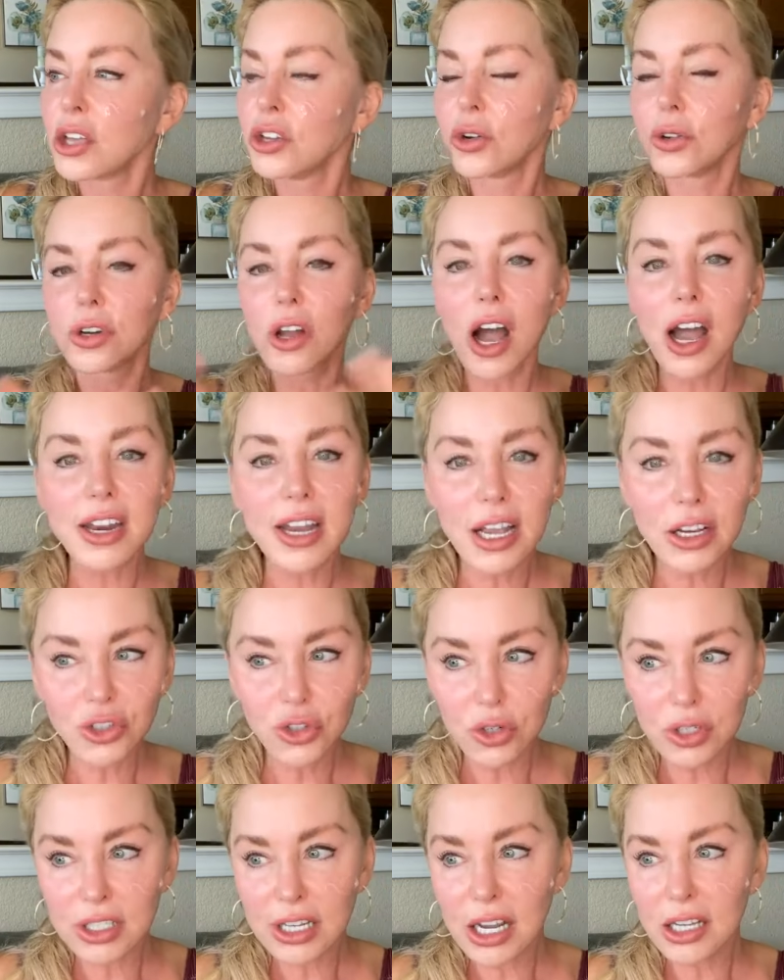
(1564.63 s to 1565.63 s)
you're not
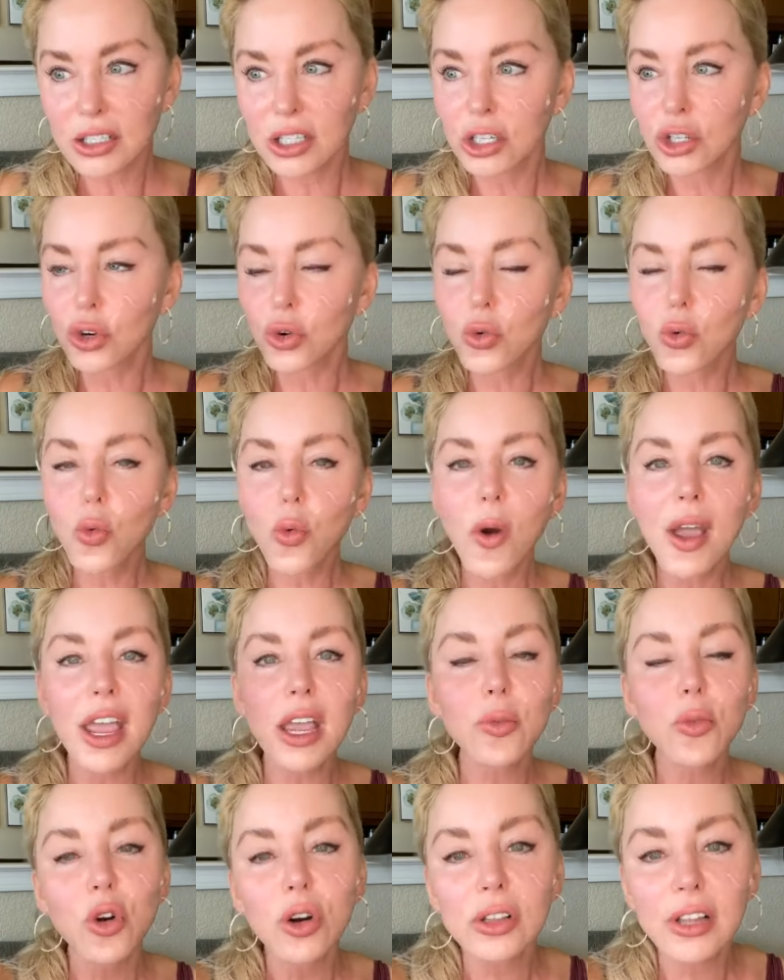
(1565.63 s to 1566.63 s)
exercising, you're
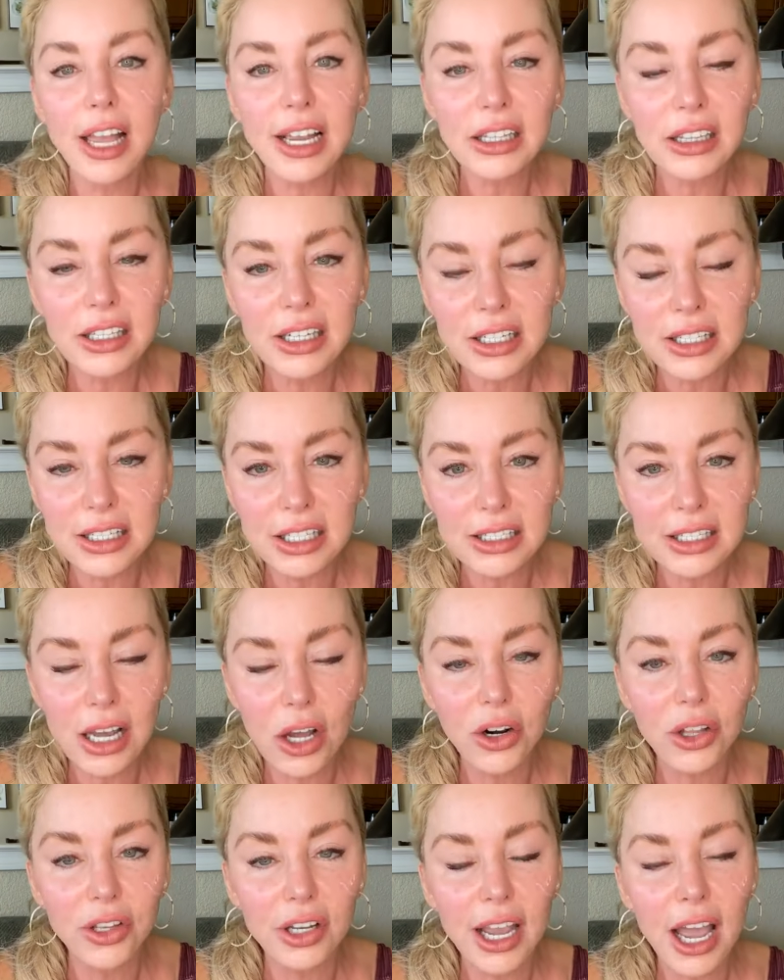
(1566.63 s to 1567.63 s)
way more likely to sit
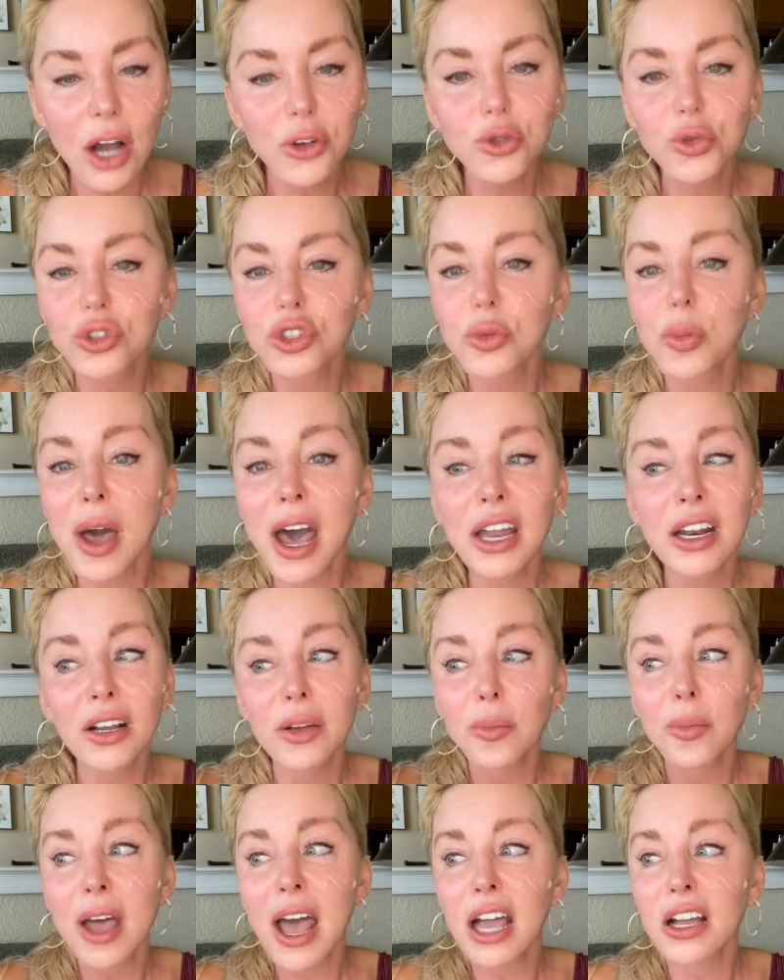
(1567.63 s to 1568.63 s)
down on the couch with a
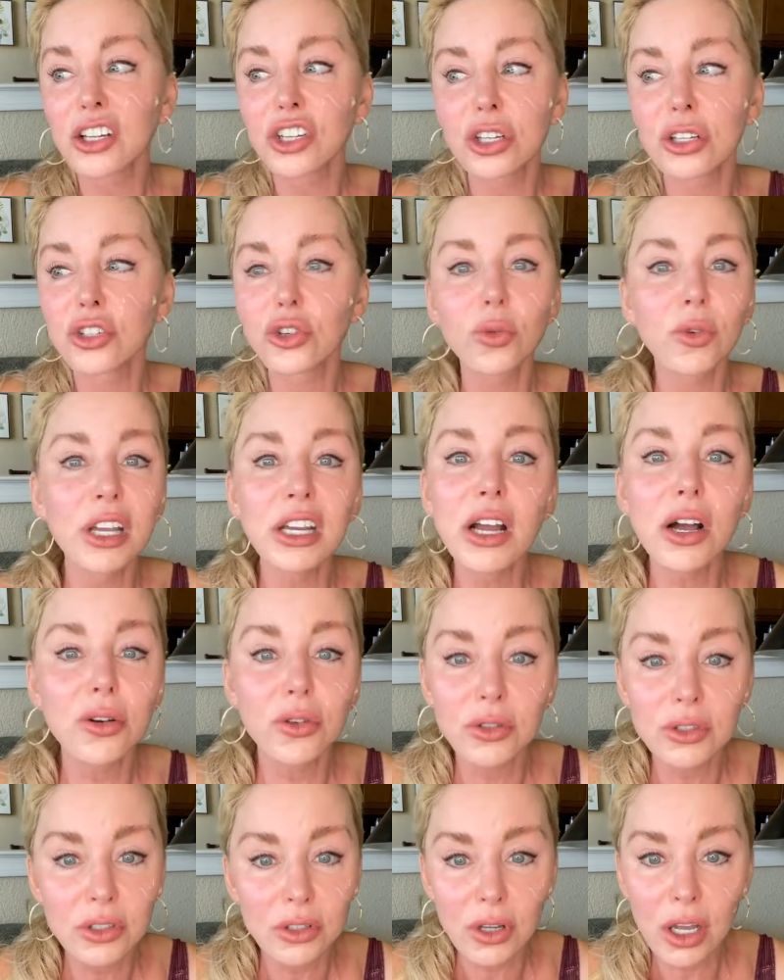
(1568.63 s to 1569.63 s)
bag of
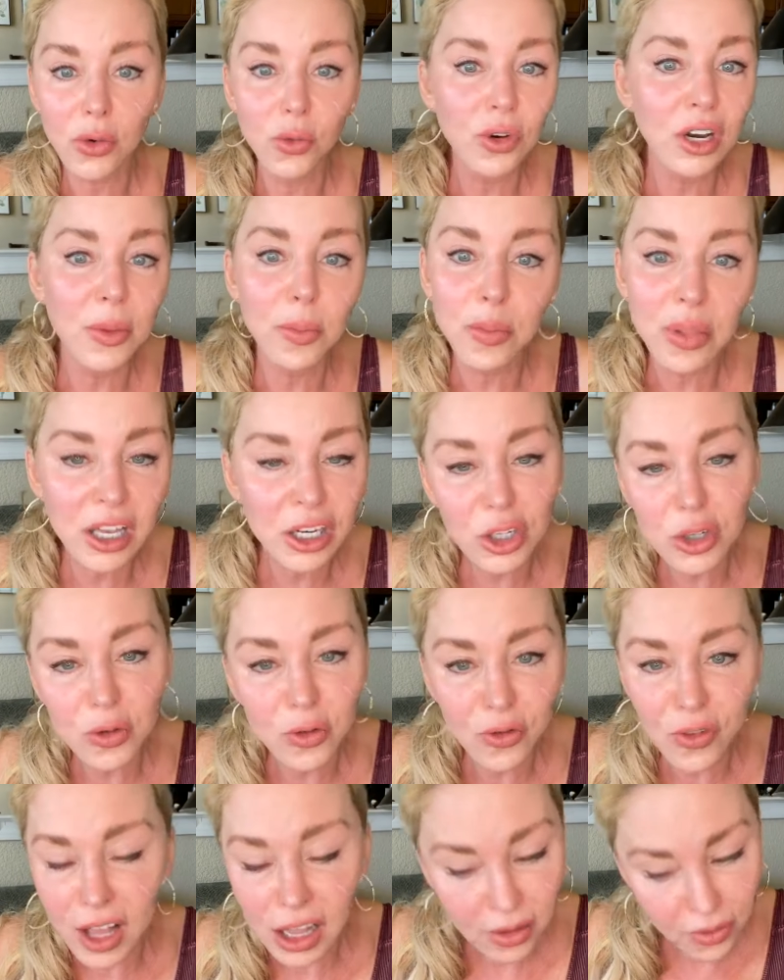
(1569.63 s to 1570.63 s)
Doritos and
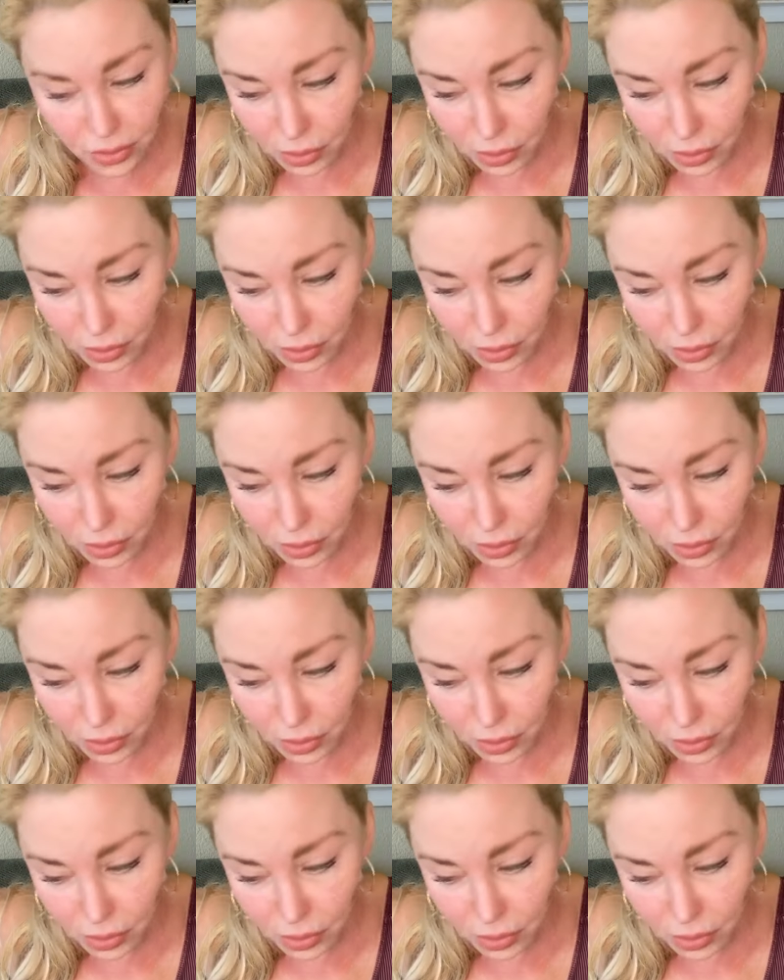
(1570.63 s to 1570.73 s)
binge